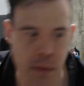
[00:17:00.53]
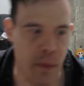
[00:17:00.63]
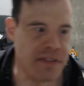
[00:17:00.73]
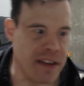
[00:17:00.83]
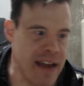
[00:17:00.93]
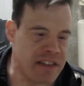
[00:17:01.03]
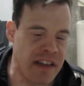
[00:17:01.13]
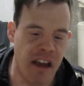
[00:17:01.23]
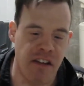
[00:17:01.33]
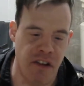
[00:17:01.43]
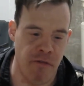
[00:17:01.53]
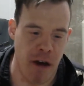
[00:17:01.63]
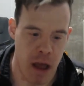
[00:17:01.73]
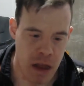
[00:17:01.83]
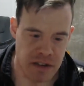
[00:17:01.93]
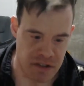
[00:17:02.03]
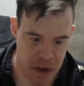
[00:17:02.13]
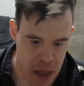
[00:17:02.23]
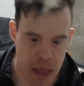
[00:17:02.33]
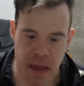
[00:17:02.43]
I mean, what's the next thing you could do?
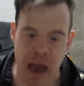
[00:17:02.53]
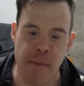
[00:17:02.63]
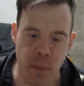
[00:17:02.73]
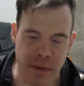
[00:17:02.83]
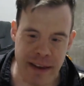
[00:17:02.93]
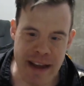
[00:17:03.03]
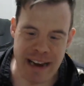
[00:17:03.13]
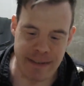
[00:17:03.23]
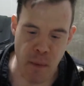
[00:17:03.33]
Like I mean, what's the next